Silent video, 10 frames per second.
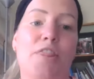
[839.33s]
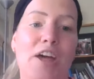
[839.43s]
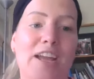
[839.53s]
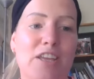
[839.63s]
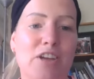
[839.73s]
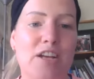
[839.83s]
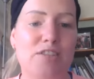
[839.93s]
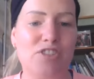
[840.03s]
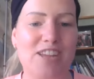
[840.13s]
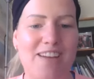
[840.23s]
Thank you,
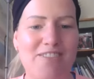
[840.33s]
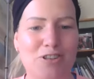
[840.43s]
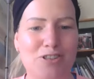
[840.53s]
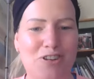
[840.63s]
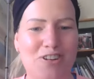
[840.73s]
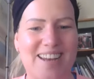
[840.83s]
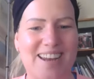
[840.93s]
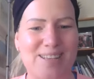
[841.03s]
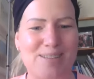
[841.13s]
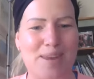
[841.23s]
girls, for sharing your stories at
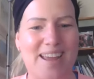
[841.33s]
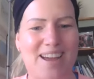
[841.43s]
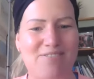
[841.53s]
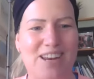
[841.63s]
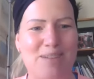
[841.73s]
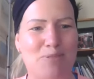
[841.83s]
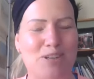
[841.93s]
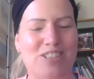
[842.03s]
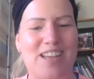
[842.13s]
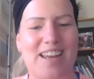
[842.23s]
last minute. I really
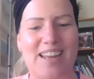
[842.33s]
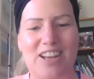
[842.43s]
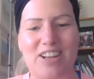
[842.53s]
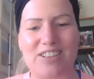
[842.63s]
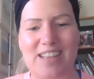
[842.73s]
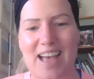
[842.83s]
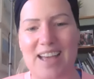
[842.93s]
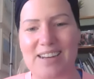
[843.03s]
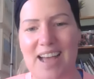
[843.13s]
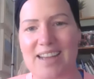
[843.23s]
appreciate it, girls.
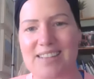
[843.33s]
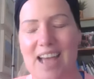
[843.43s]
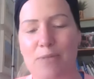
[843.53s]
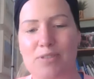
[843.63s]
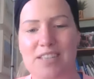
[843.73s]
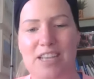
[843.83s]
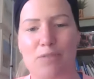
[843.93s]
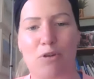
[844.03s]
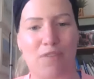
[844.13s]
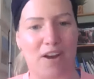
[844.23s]
And guys, I will see
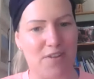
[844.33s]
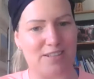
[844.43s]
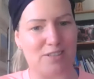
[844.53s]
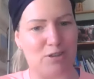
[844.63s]
you all very, very